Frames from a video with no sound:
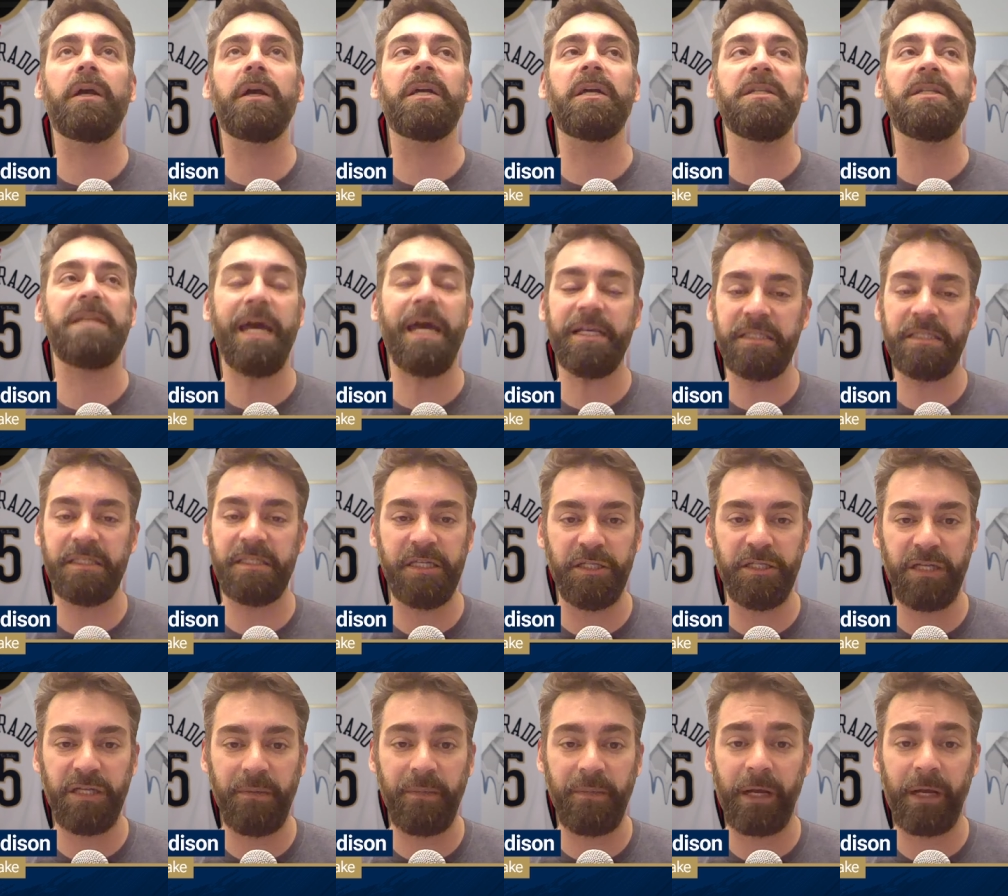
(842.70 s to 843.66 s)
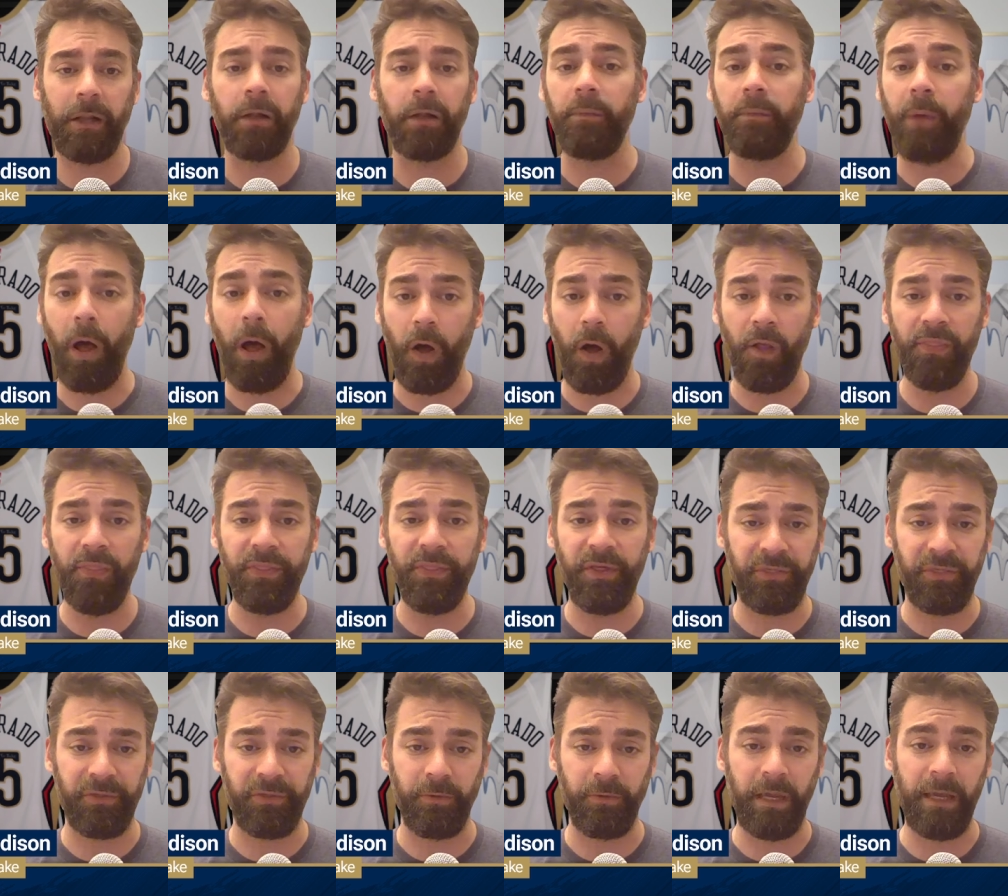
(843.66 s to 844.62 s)
and contest C J McCollum on the
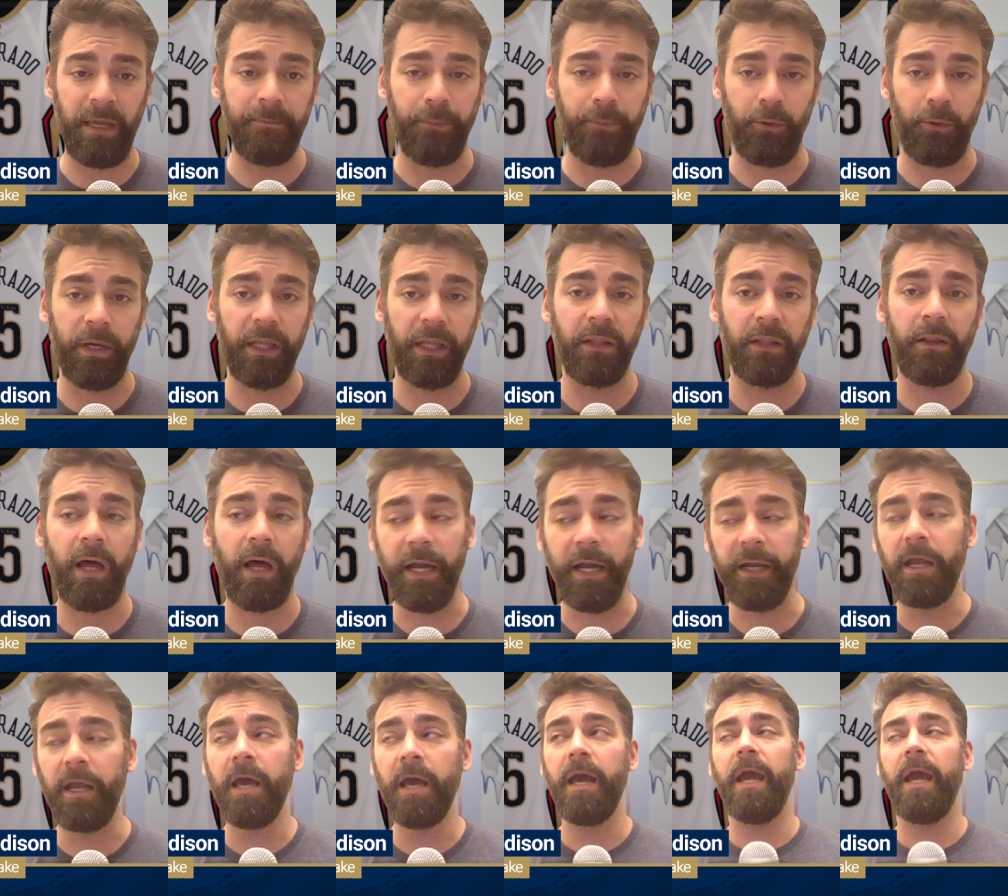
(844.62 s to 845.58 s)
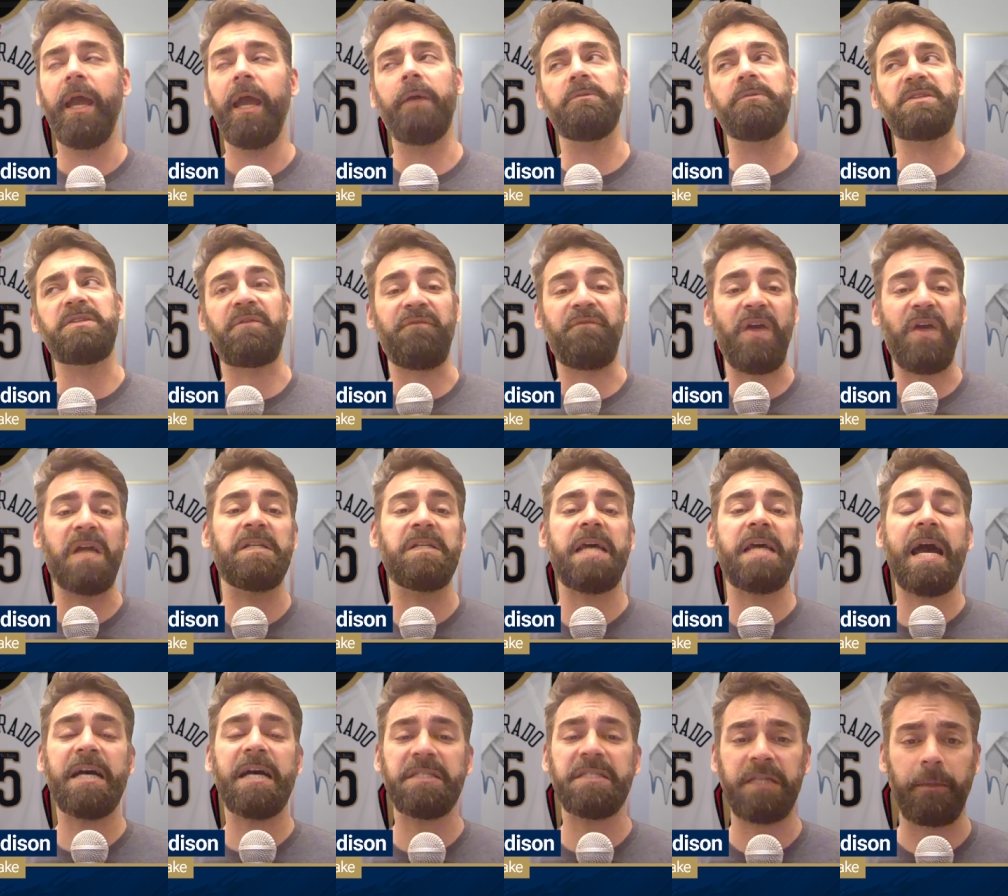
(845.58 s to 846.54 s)
three-point line. It was a
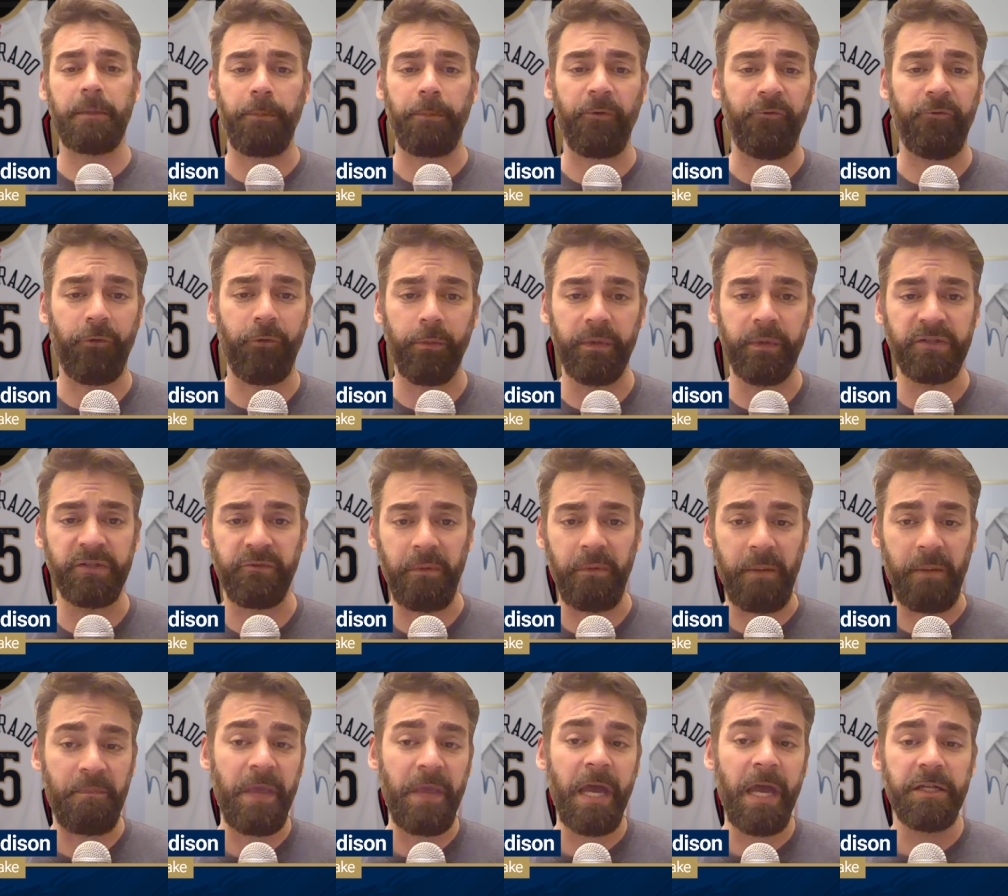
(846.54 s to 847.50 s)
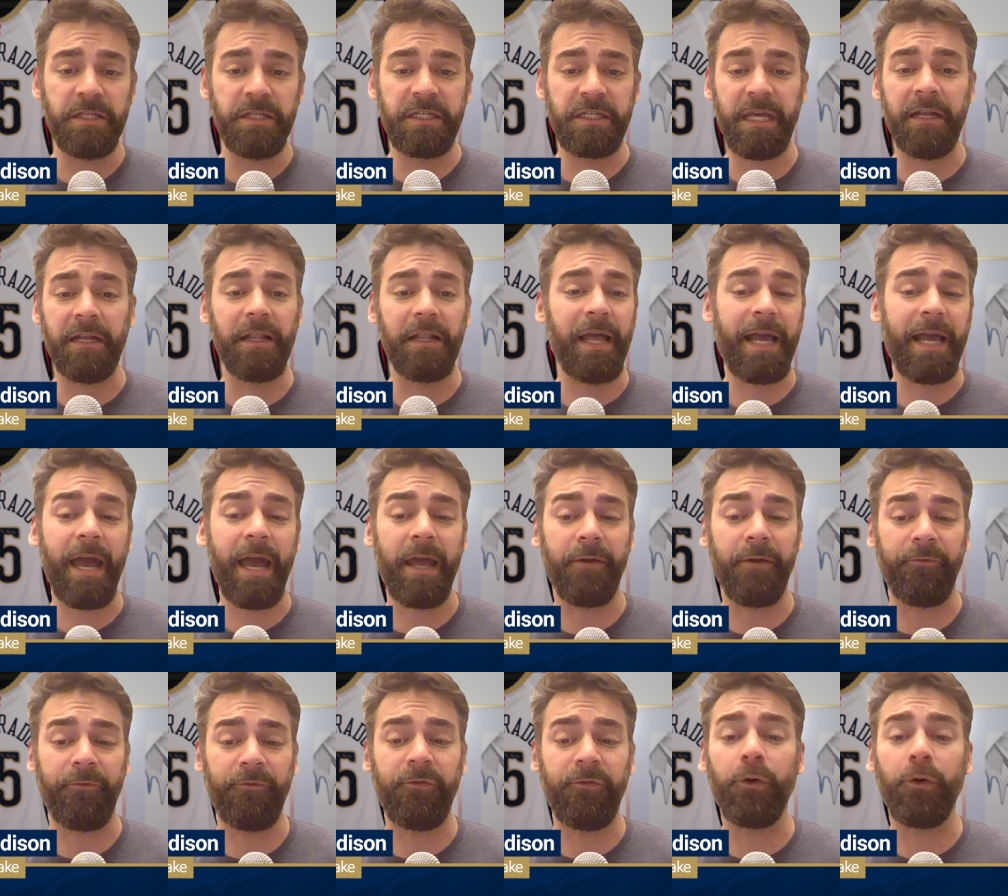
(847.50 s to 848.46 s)
fantastic performance from him. Just saying, like, I had
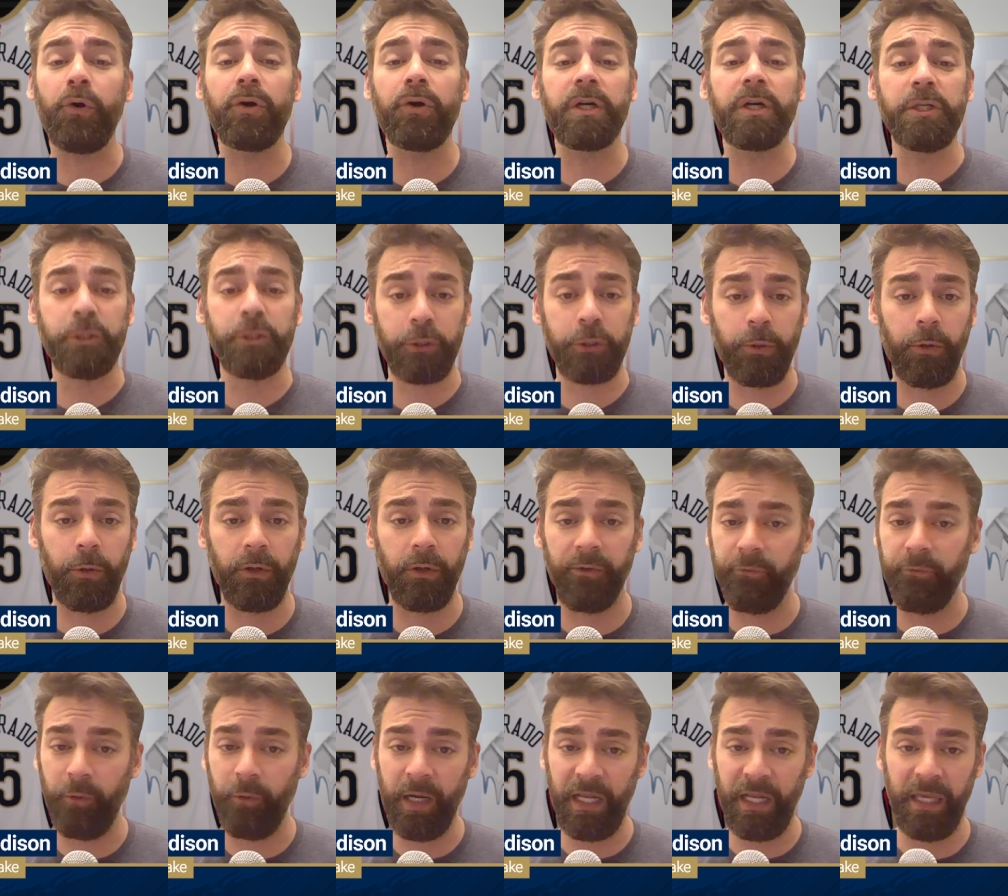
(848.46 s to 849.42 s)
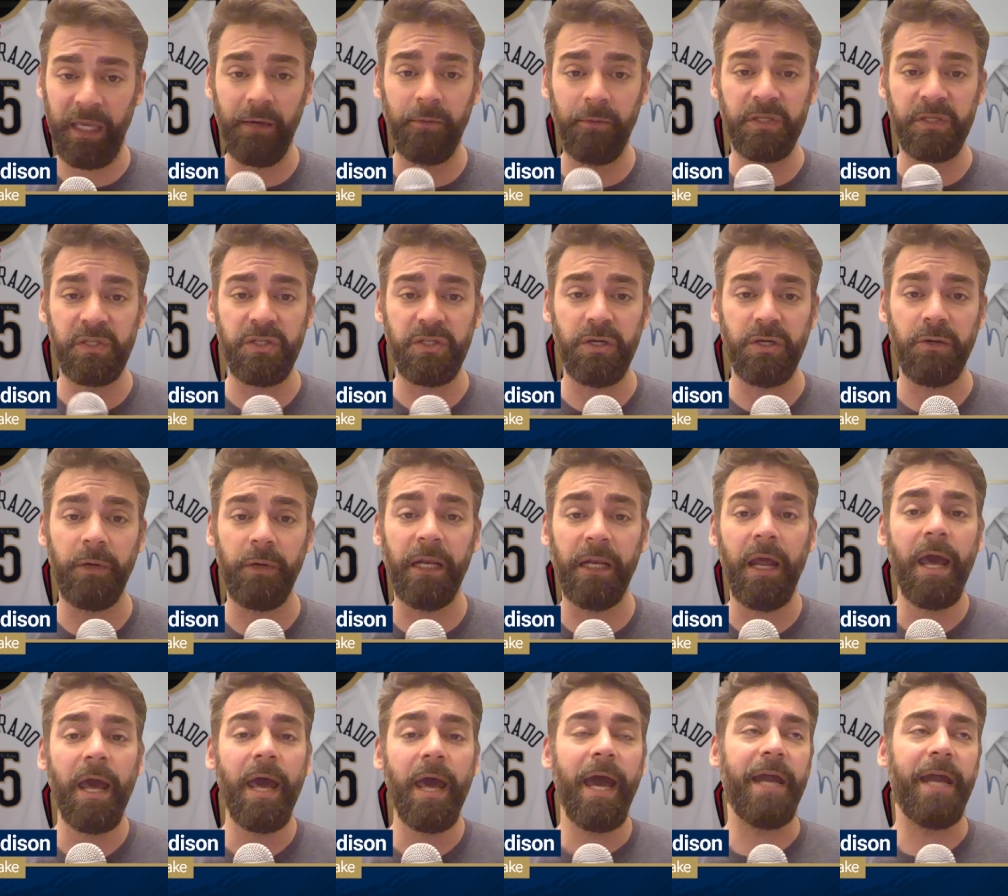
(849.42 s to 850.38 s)
a full control of what he was doing
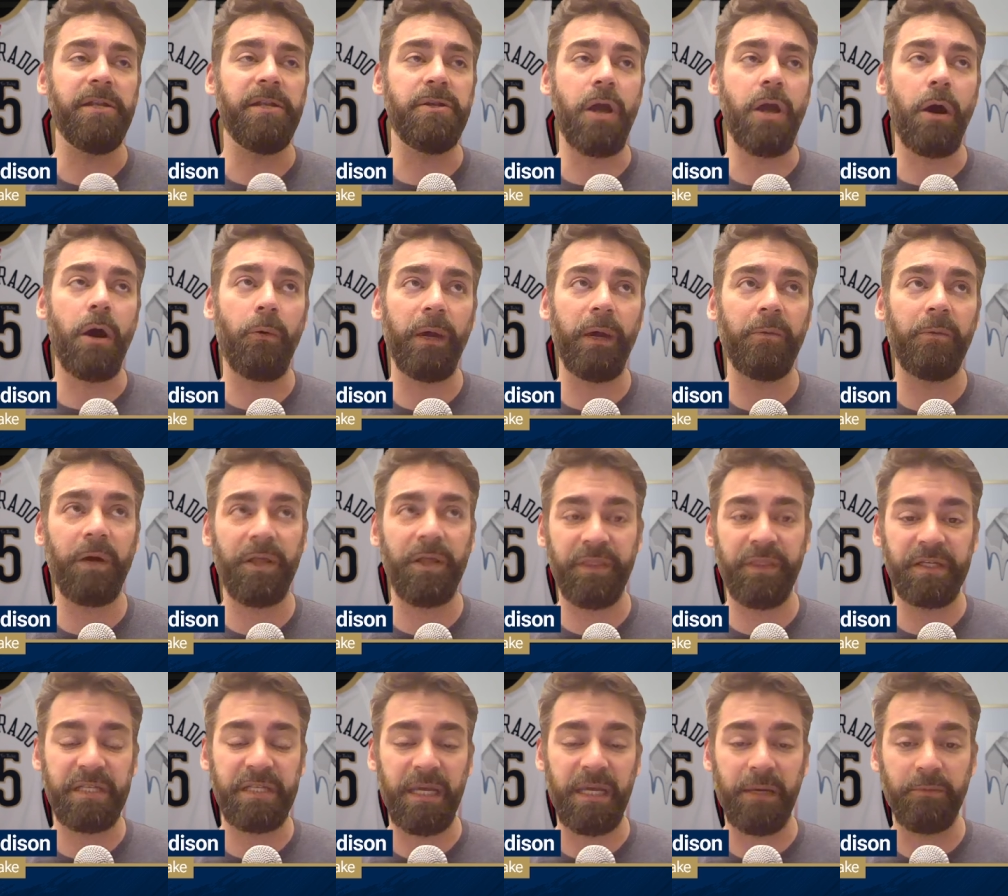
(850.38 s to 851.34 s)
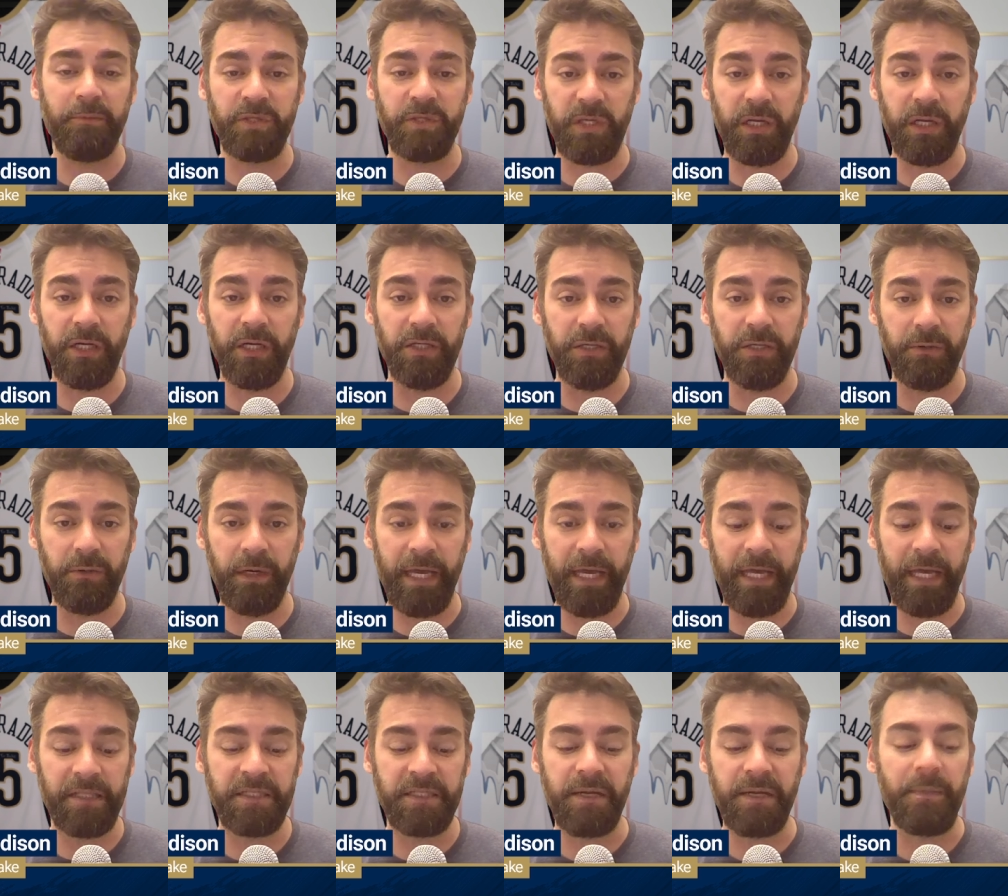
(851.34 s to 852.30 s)
and knowing what this team was going to do
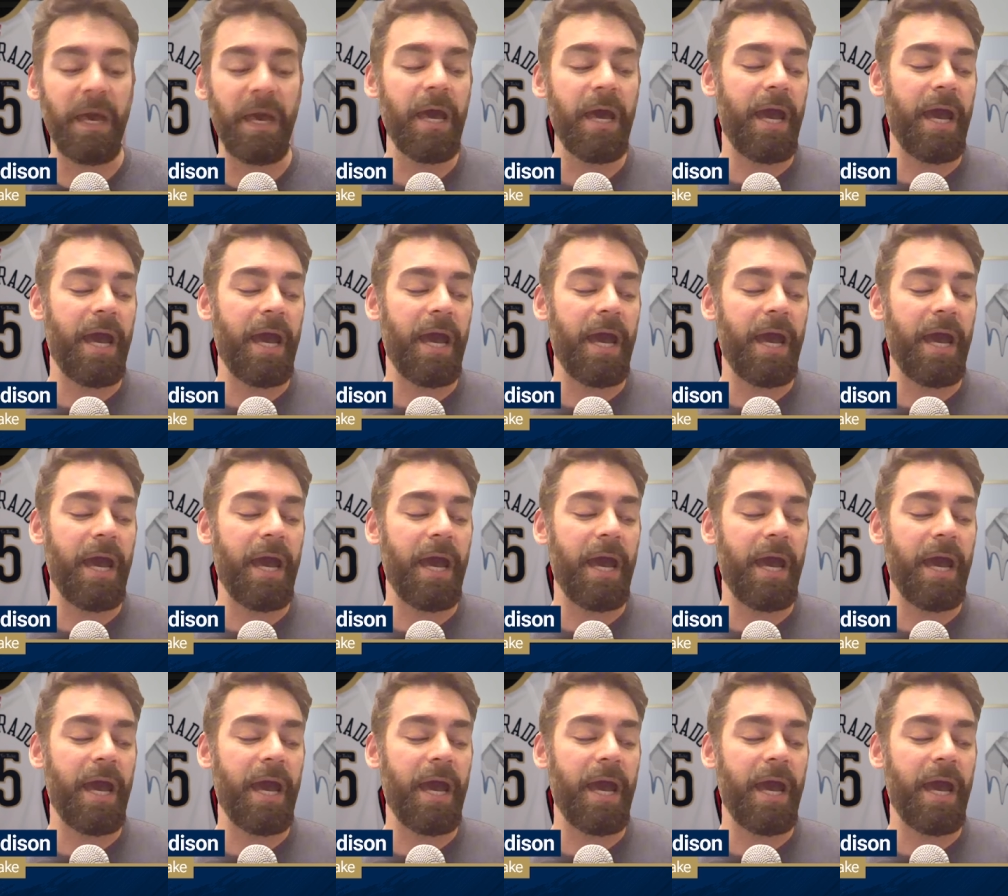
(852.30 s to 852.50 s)
against him.